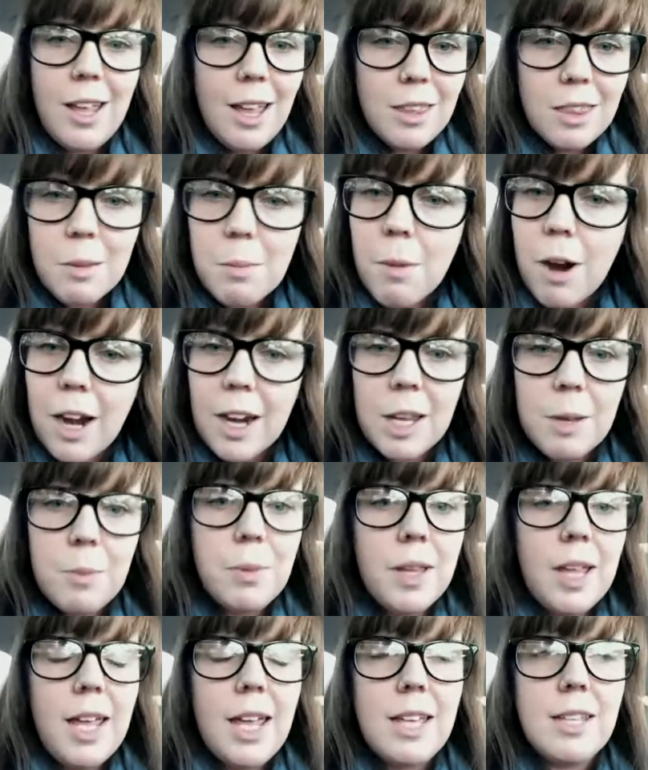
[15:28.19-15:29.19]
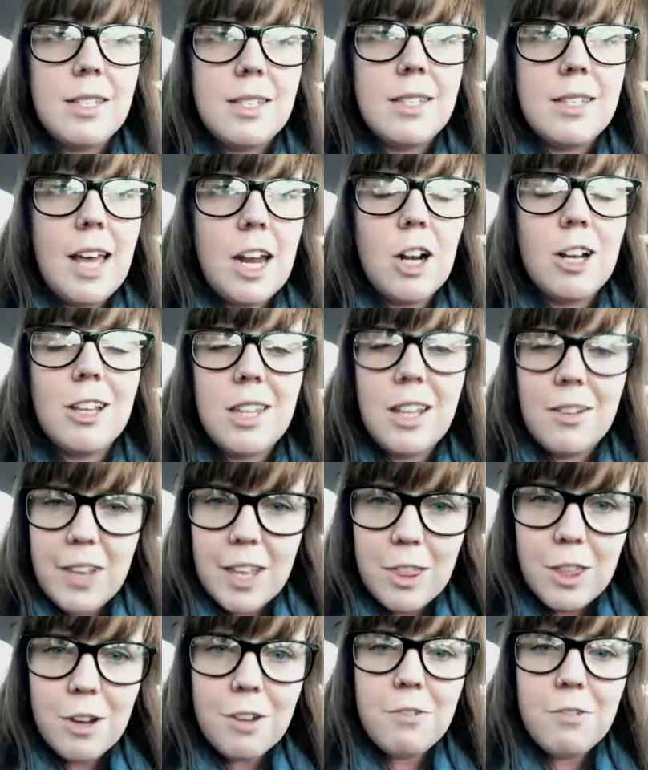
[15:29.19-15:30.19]
in the marketplace that are
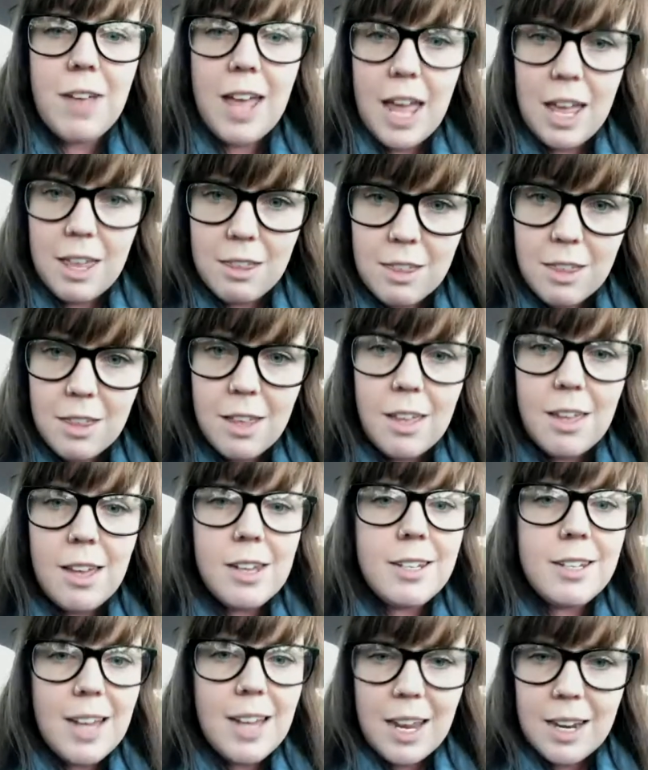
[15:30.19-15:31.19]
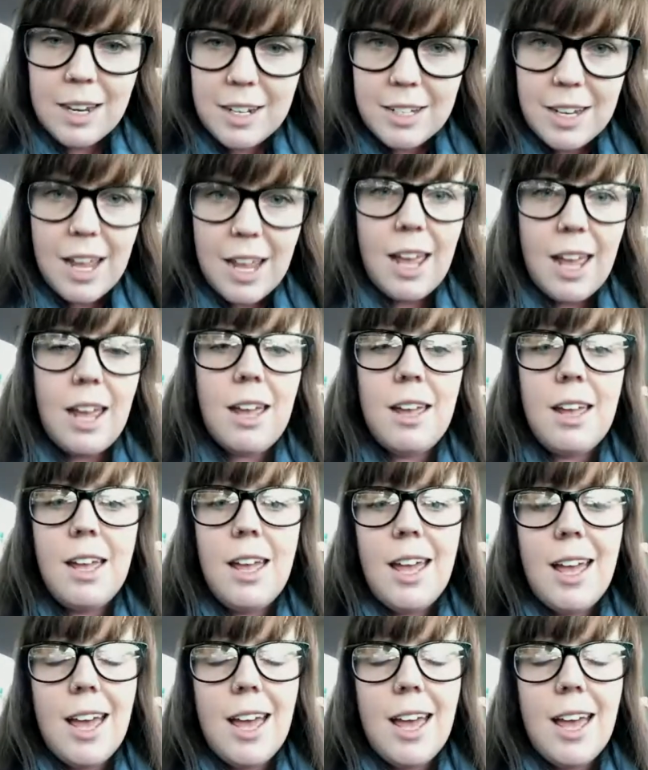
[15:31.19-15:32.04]
living their faith day to day,